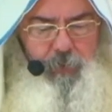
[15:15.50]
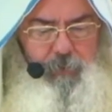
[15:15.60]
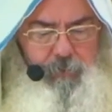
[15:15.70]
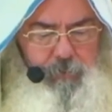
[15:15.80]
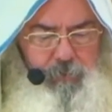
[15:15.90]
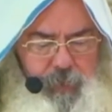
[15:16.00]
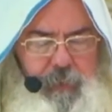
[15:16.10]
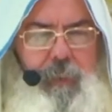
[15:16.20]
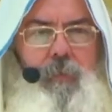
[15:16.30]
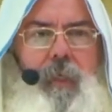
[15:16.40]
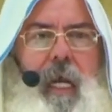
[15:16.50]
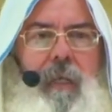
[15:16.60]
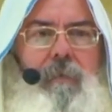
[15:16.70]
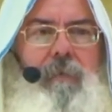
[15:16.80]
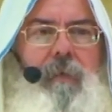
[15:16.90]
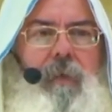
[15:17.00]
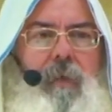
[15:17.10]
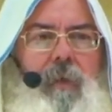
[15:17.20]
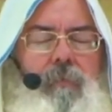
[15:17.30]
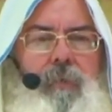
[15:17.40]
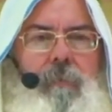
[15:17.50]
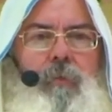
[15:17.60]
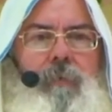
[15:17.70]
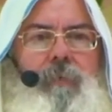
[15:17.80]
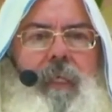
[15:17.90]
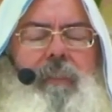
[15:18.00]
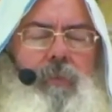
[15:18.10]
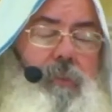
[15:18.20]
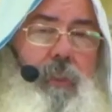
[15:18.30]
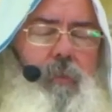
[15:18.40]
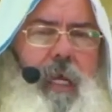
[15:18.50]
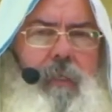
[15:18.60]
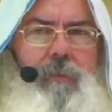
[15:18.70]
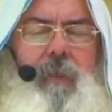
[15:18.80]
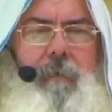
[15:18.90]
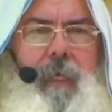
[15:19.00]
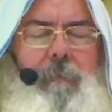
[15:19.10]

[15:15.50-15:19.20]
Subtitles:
I have to be a testimony for you, beloved brothers.